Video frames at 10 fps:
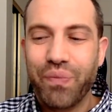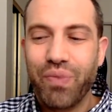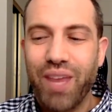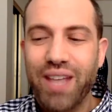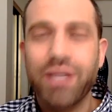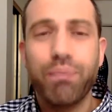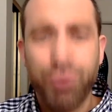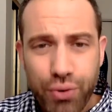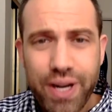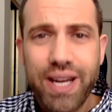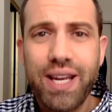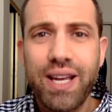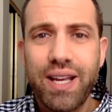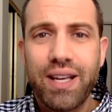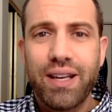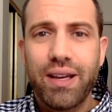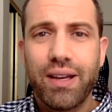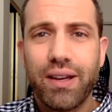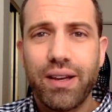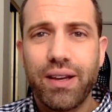It's a
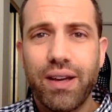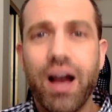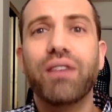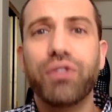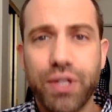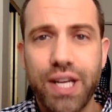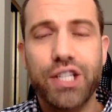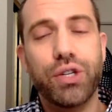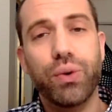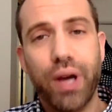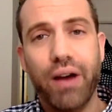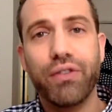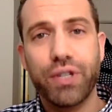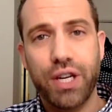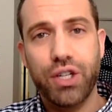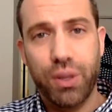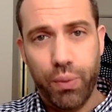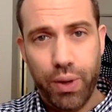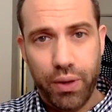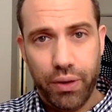pre-conversation to a conversation that
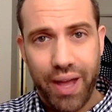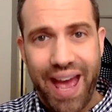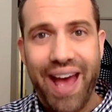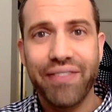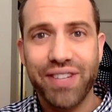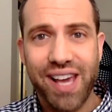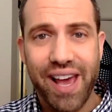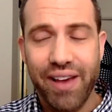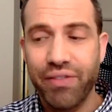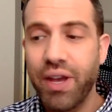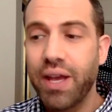we'll have to have.